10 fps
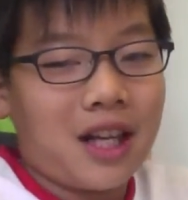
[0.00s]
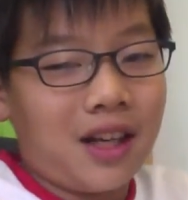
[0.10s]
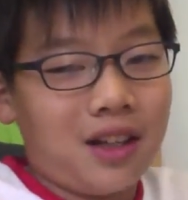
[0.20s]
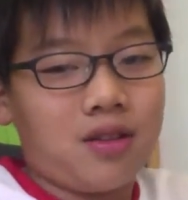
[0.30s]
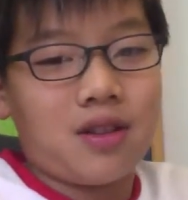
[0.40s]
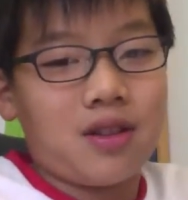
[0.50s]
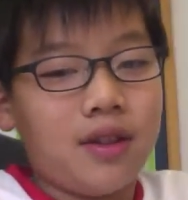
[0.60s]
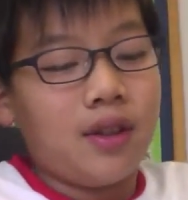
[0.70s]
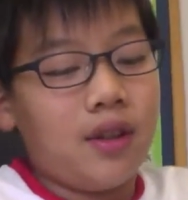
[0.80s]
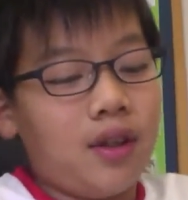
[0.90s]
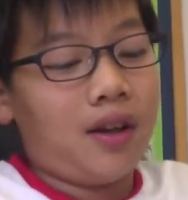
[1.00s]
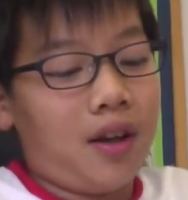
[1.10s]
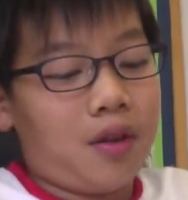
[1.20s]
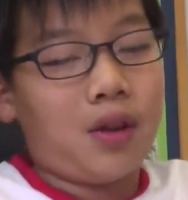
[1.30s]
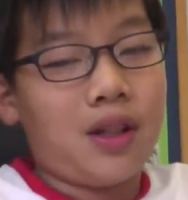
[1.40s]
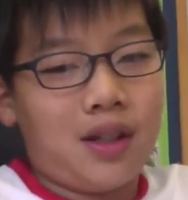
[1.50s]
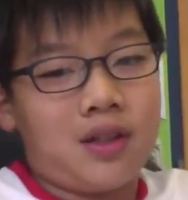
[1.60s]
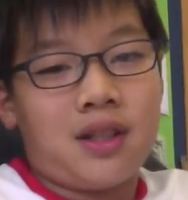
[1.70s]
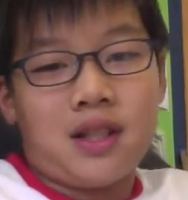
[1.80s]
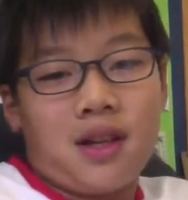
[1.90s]
And there was another one. There's
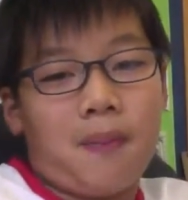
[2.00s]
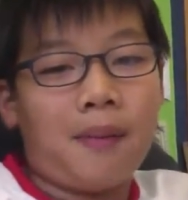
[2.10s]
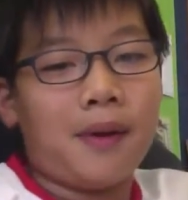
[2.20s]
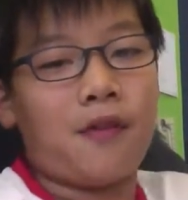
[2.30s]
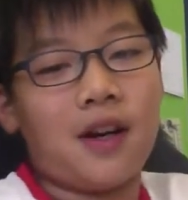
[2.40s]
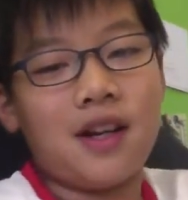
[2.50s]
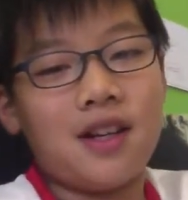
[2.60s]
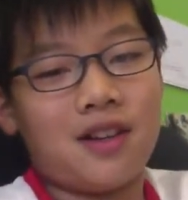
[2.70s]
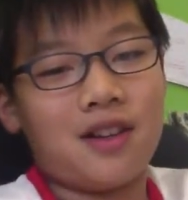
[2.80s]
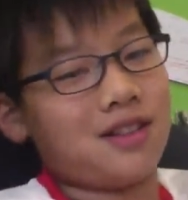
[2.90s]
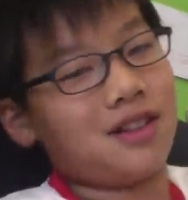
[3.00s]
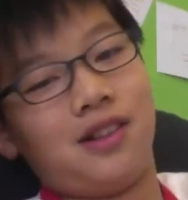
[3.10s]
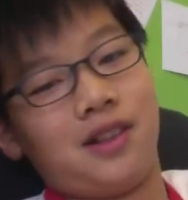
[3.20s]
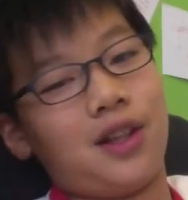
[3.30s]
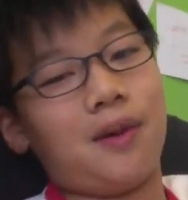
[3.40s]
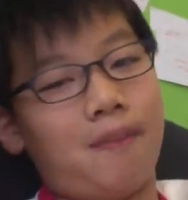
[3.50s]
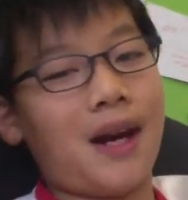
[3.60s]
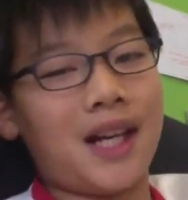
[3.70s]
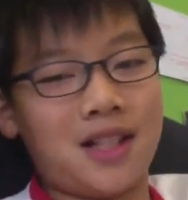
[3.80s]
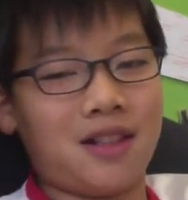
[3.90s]
just a public ferry. You can
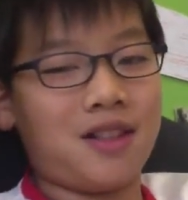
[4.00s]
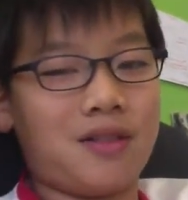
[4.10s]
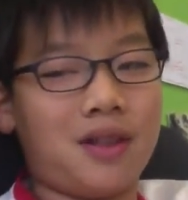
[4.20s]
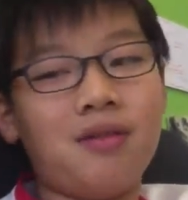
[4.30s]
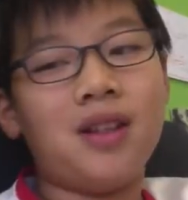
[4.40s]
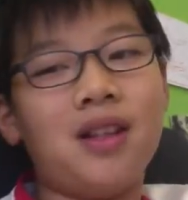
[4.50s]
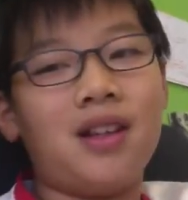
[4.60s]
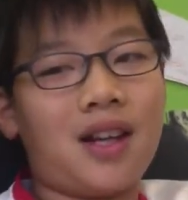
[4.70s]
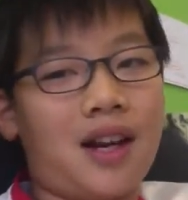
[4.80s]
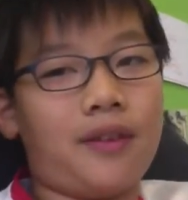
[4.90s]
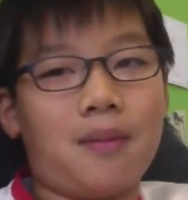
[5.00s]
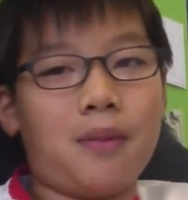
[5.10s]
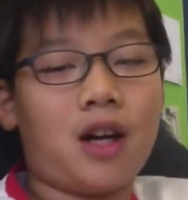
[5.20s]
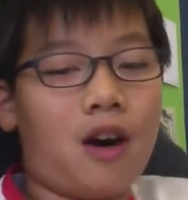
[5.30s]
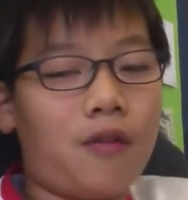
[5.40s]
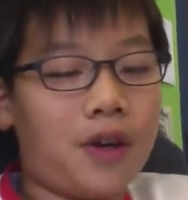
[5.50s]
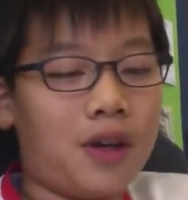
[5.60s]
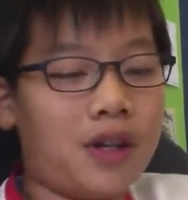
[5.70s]
buy tickets for, kind of like a Macau ferry.